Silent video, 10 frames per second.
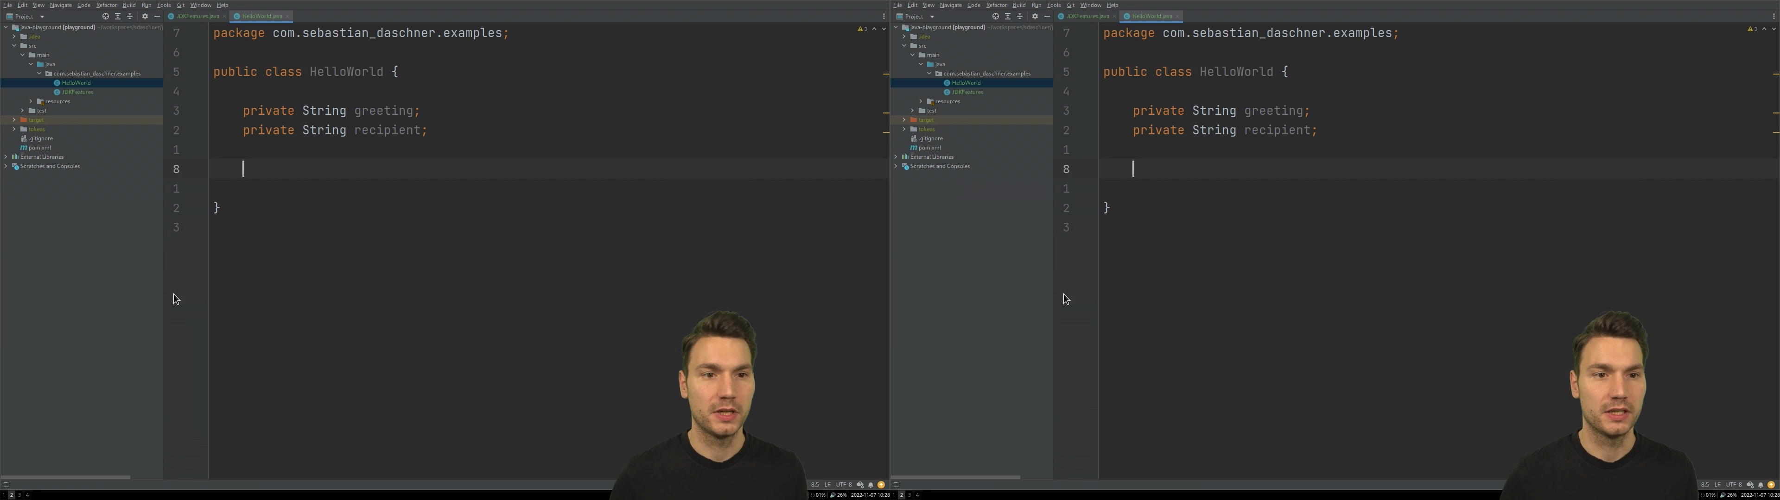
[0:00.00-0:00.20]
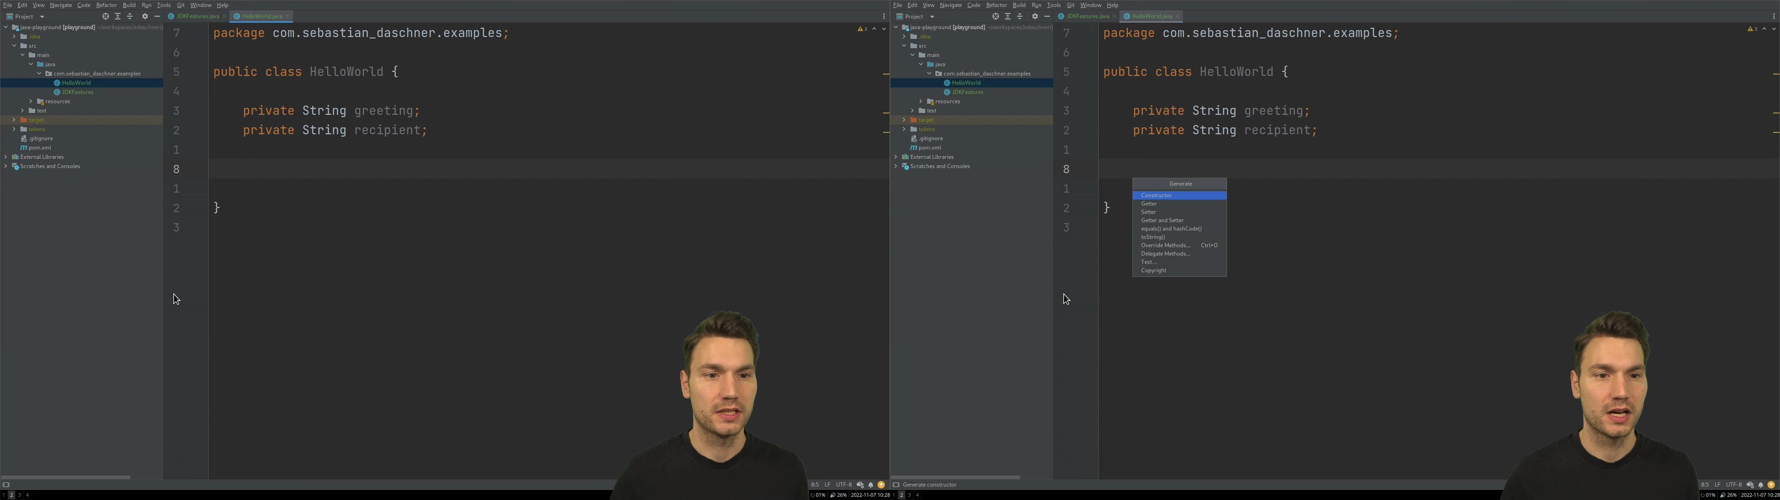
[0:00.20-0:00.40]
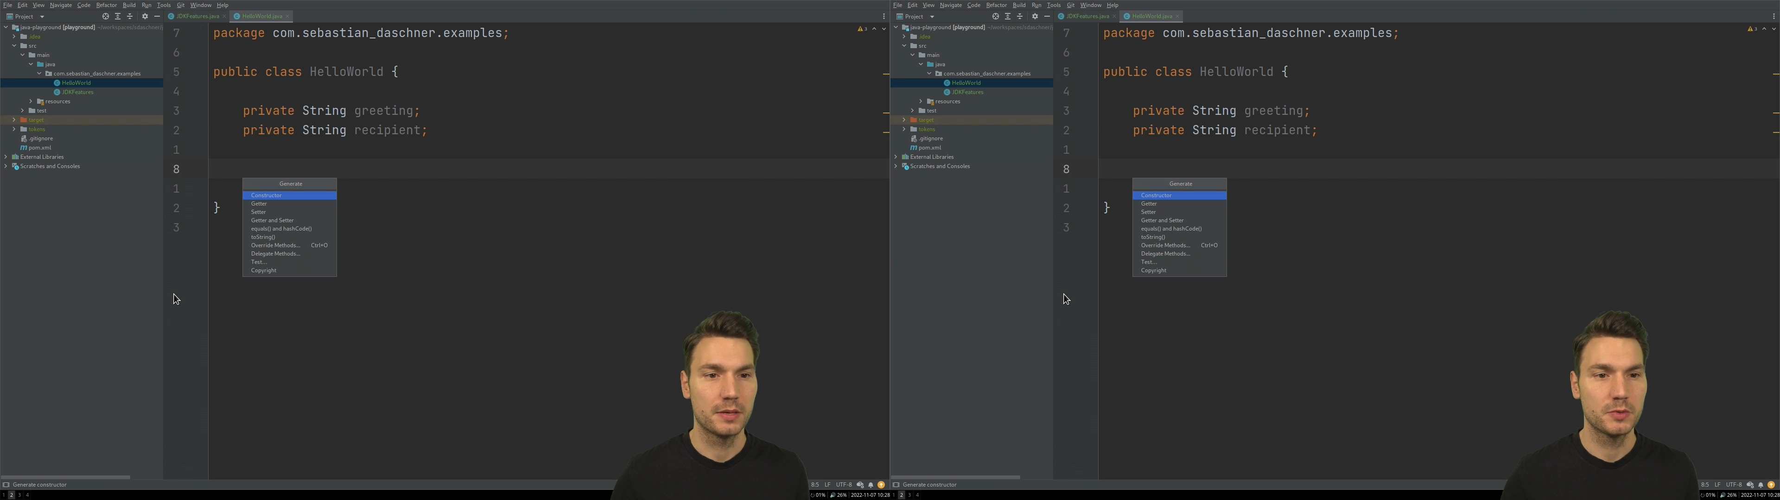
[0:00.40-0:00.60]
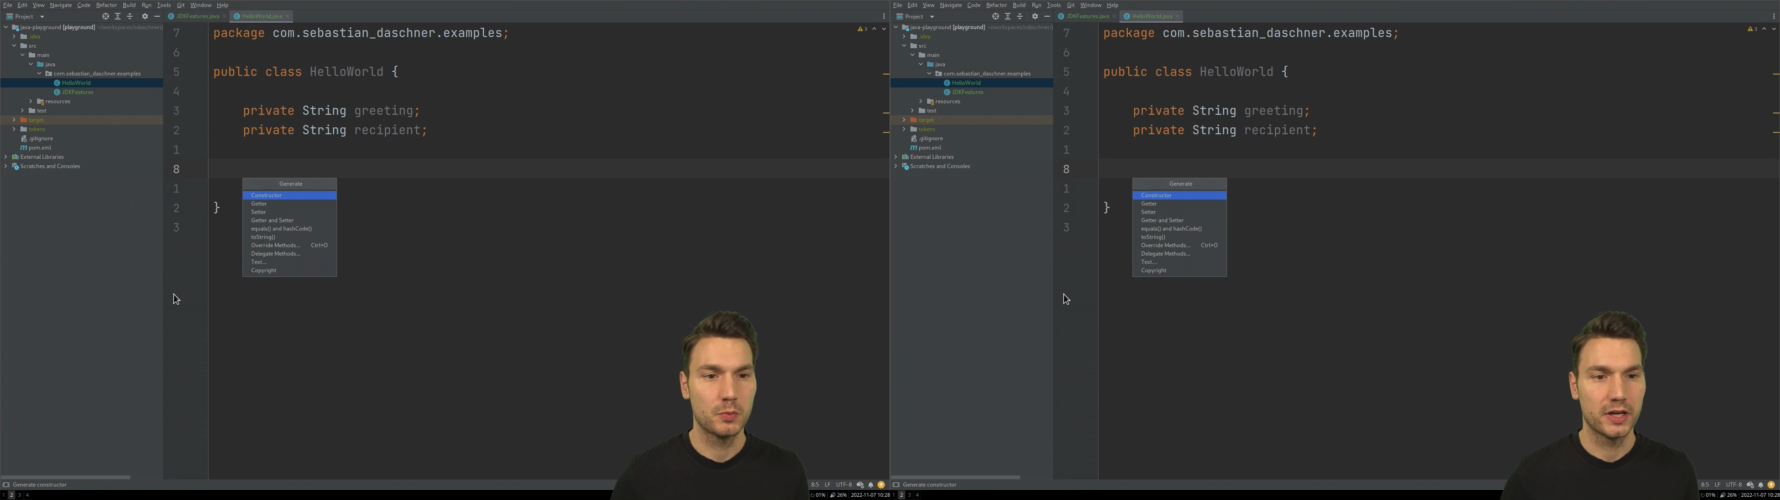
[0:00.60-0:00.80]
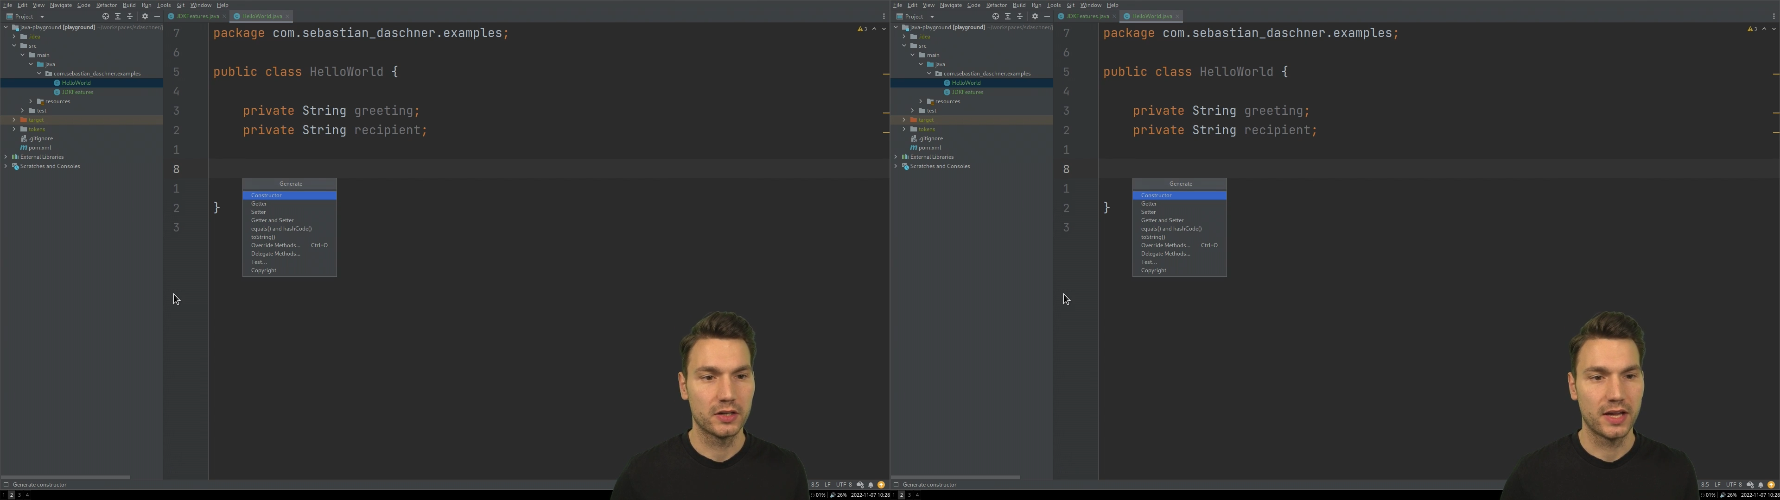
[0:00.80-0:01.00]
many times,
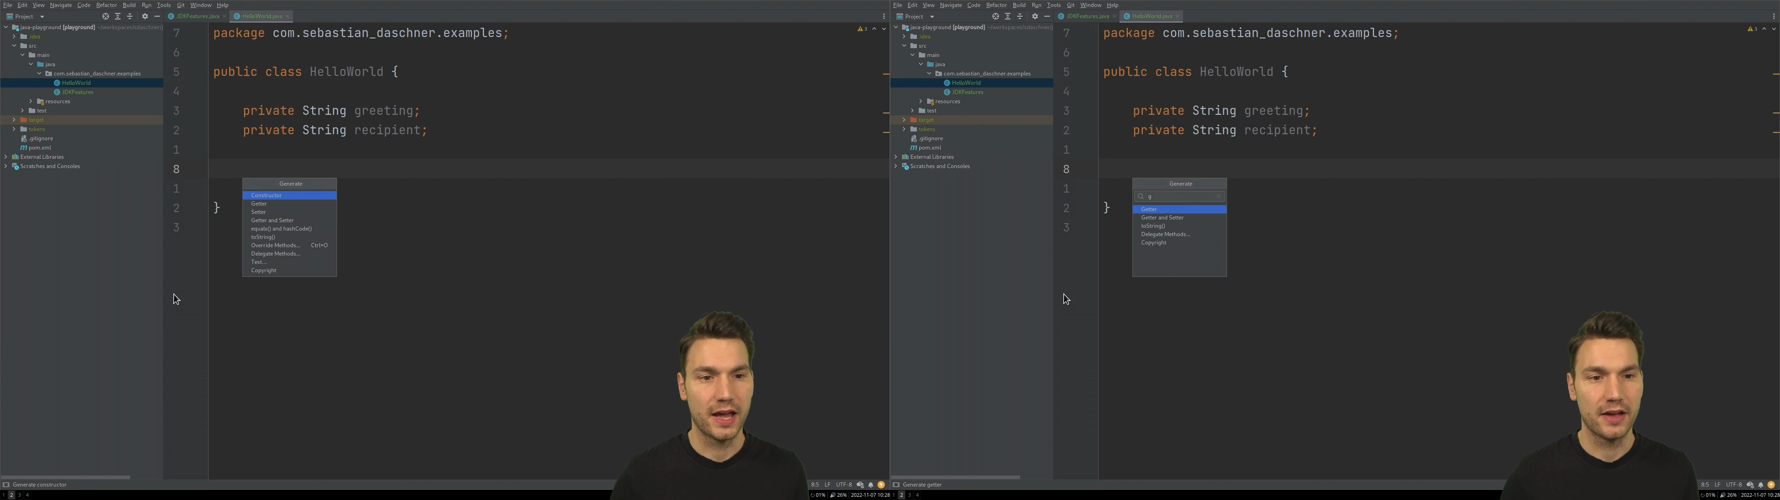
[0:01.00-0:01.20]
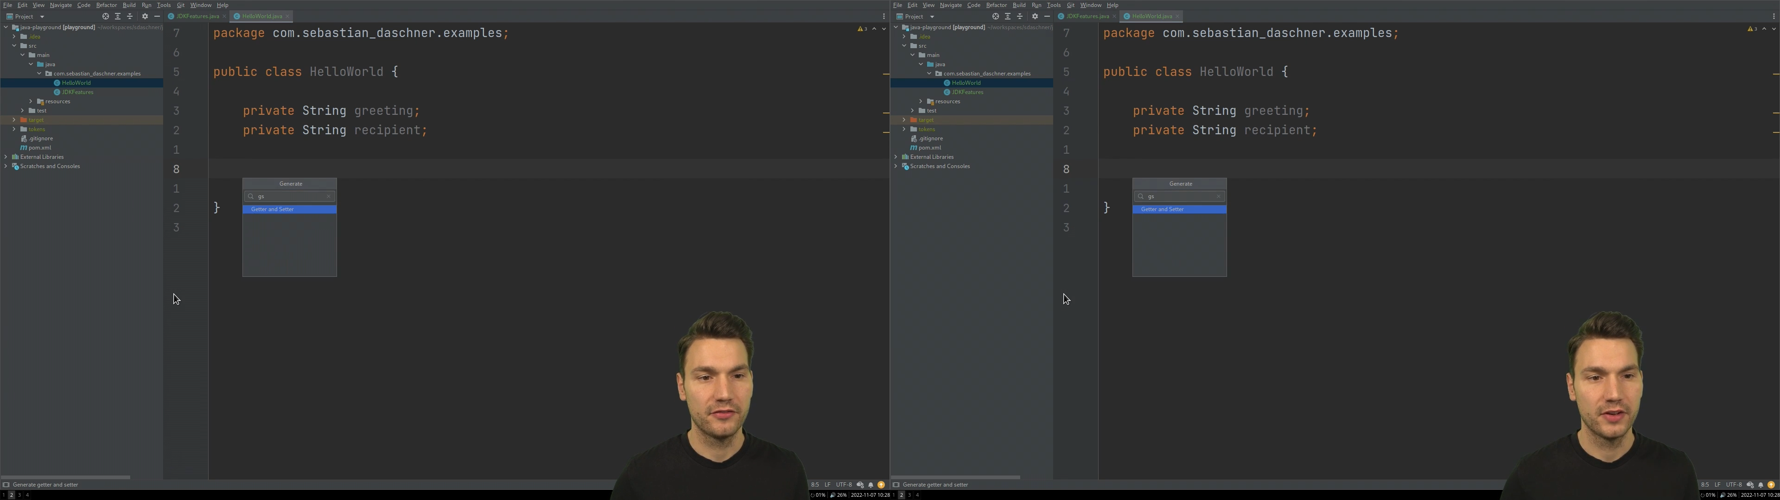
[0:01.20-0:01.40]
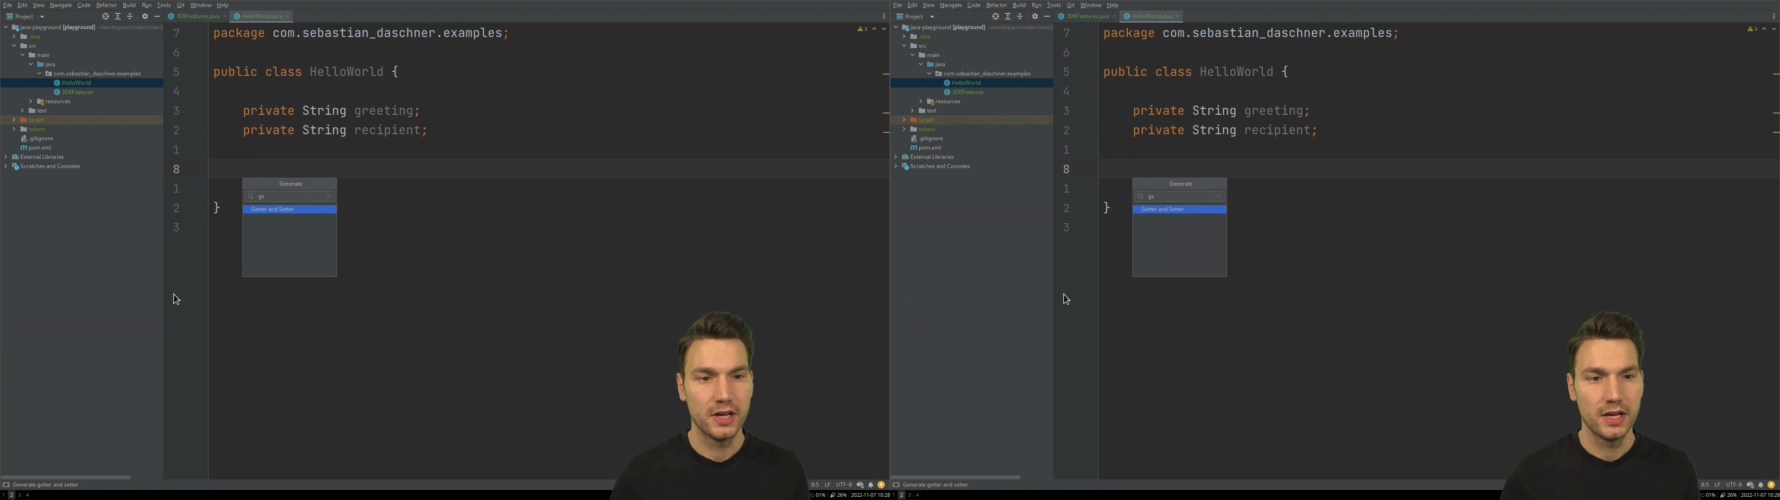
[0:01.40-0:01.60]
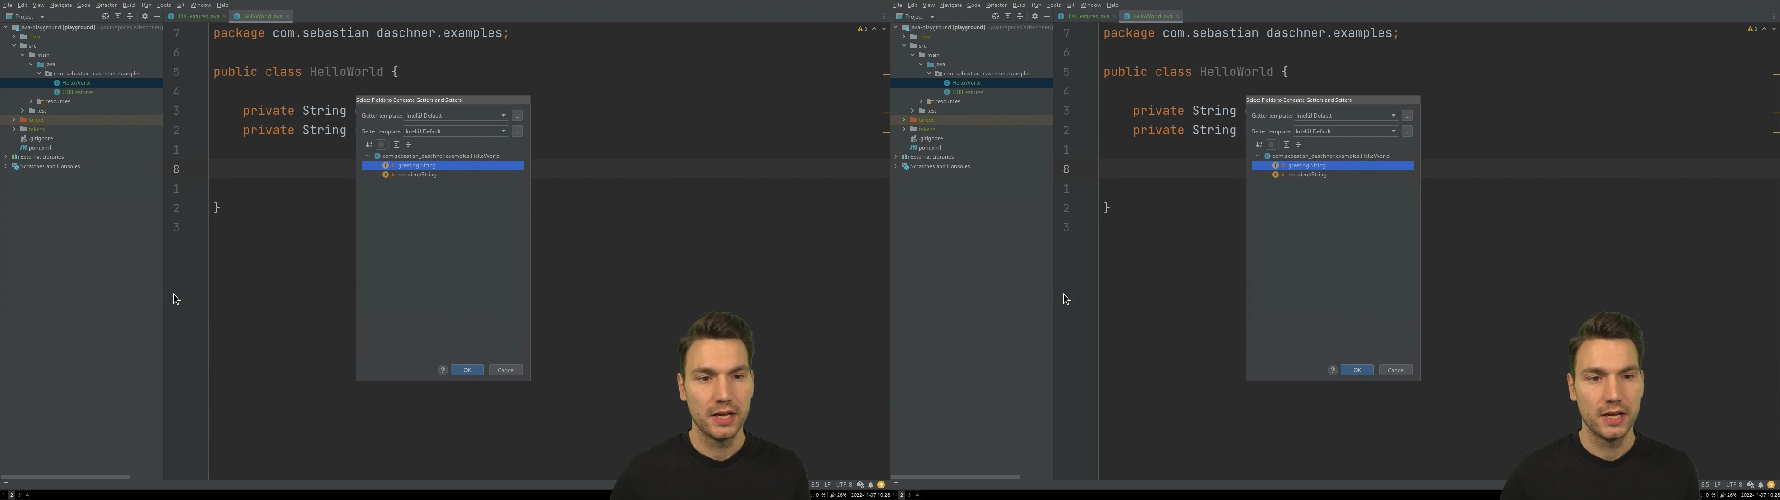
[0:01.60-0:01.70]
we could have